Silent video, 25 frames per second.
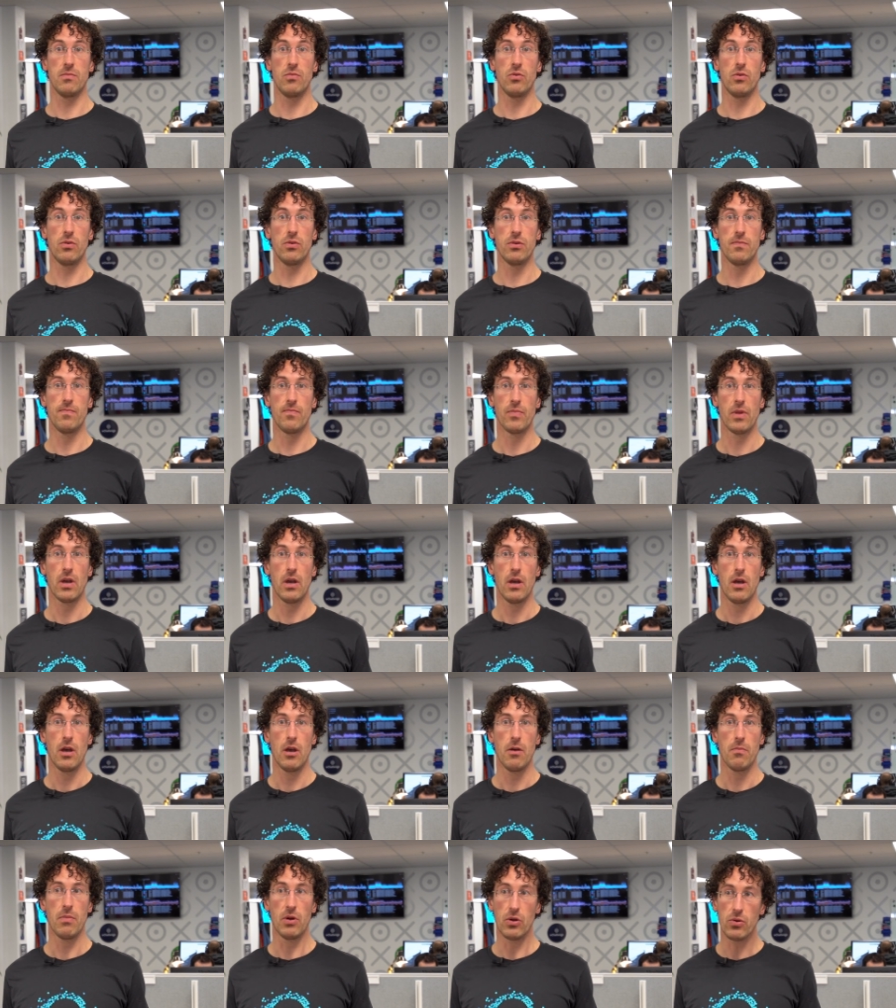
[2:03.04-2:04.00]
the board,
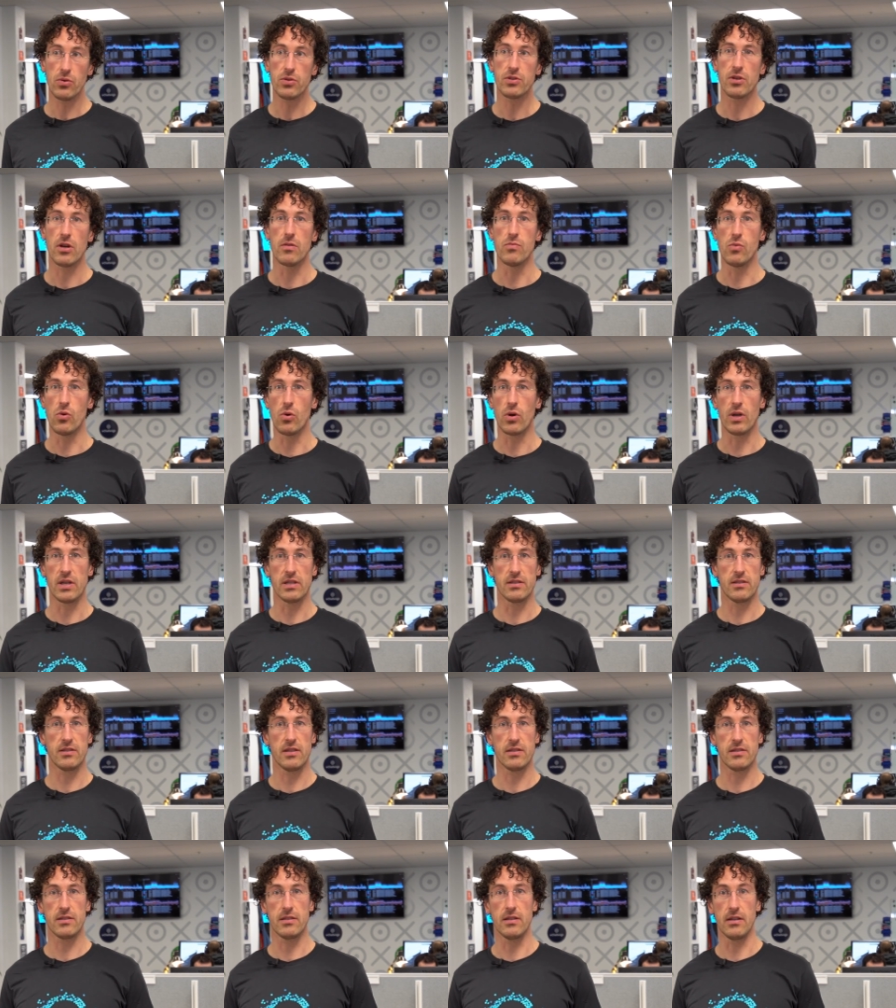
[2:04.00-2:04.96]
but also more
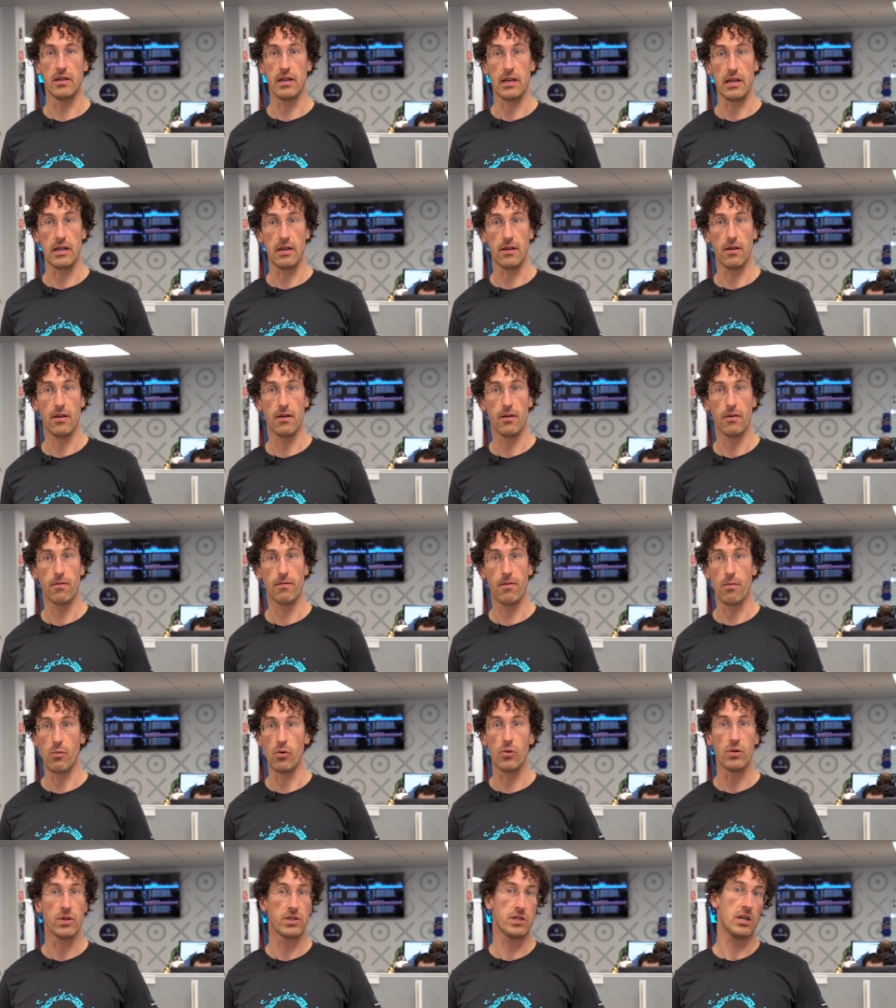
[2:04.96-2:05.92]
consistently
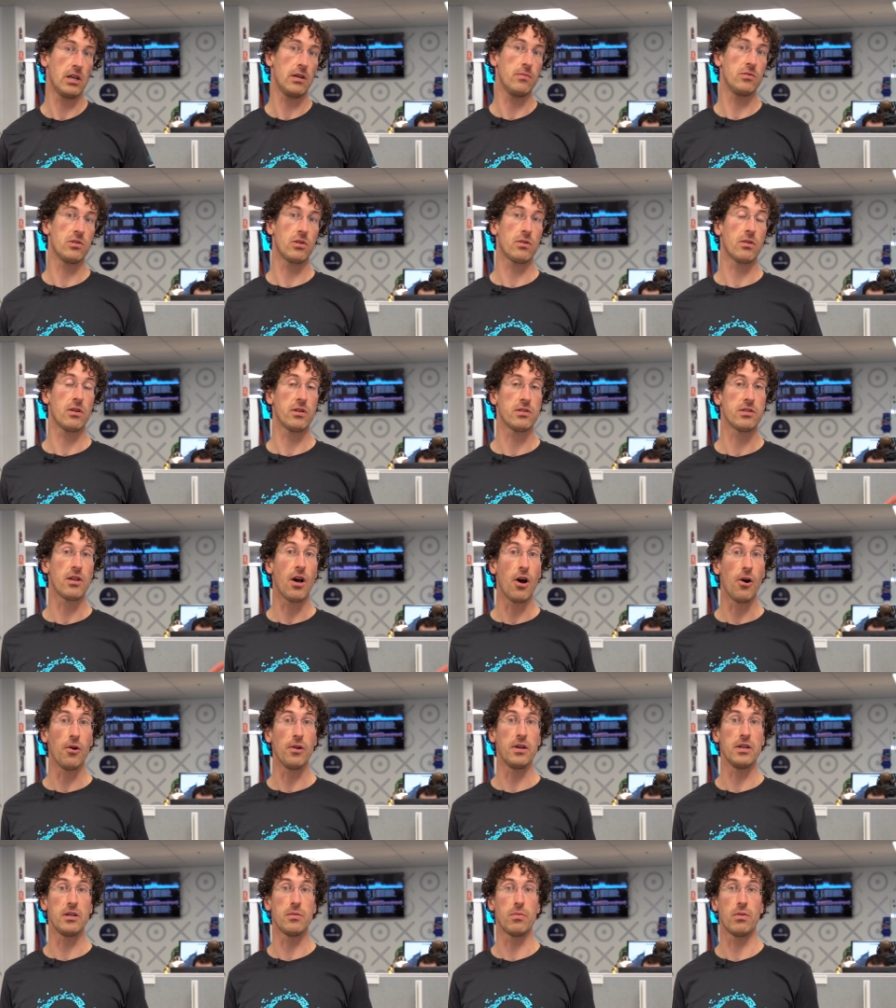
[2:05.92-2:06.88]
from all the teams across the
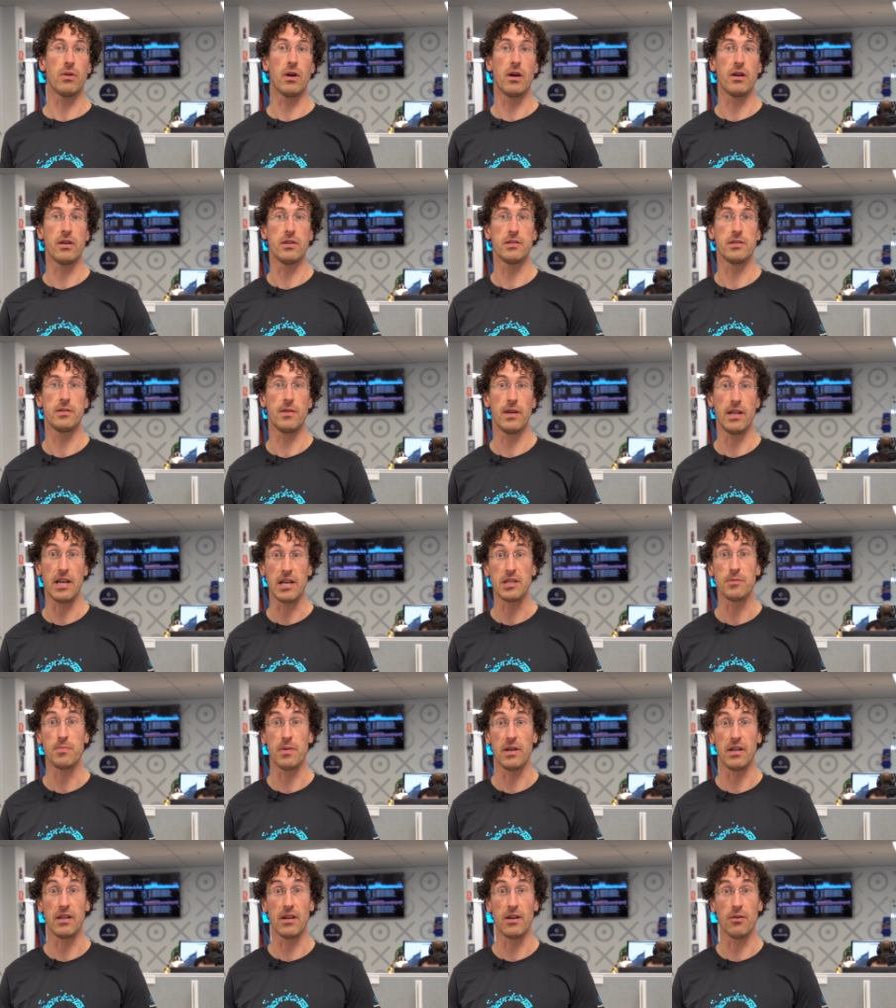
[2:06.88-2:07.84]
whole enterprise. And that's
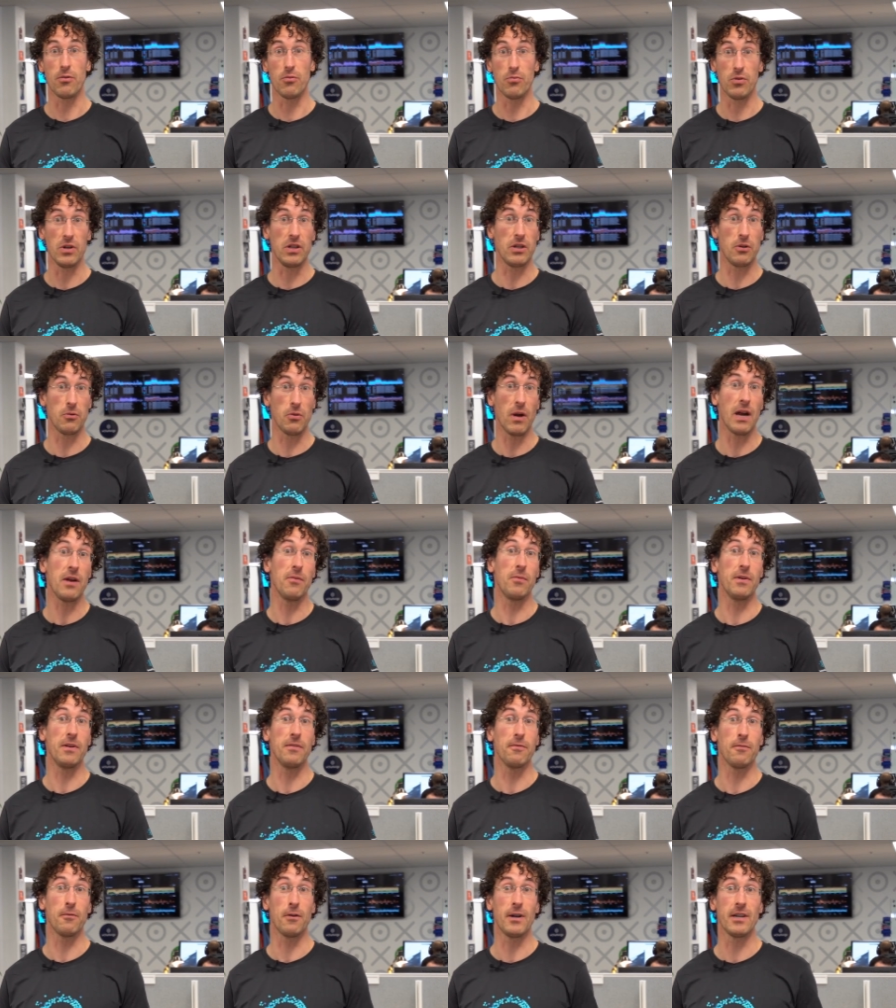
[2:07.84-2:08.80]
been a really great
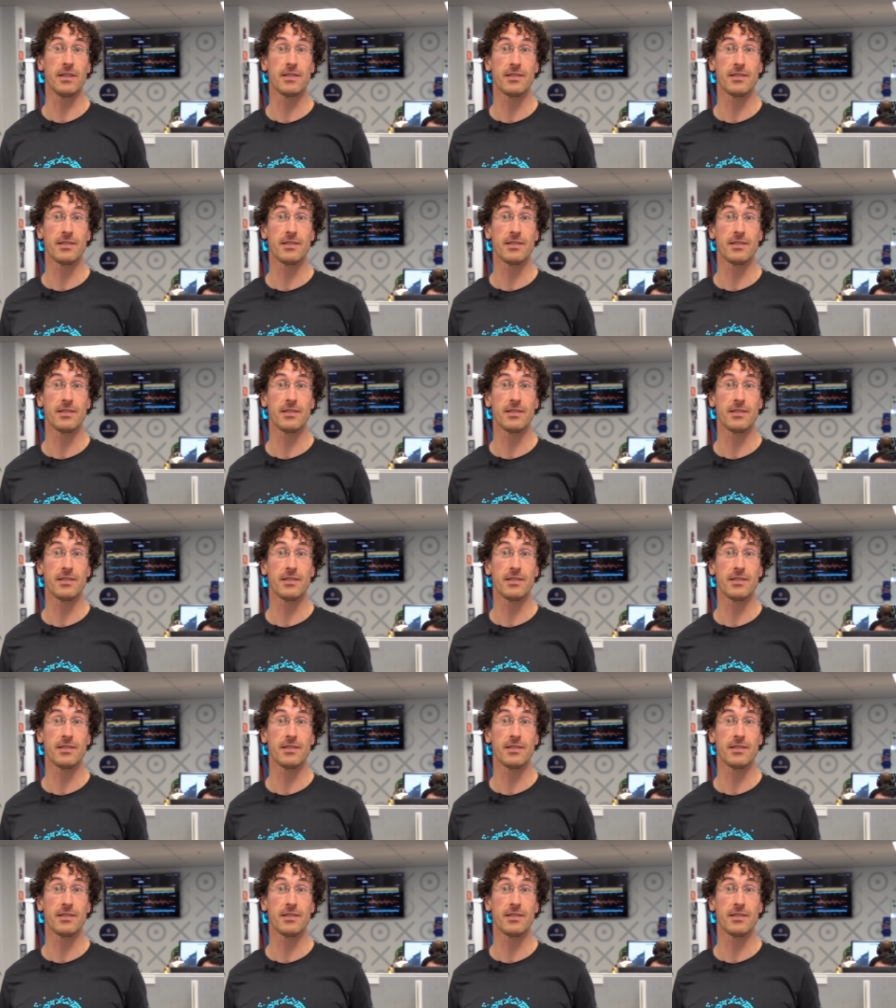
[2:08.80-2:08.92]
win for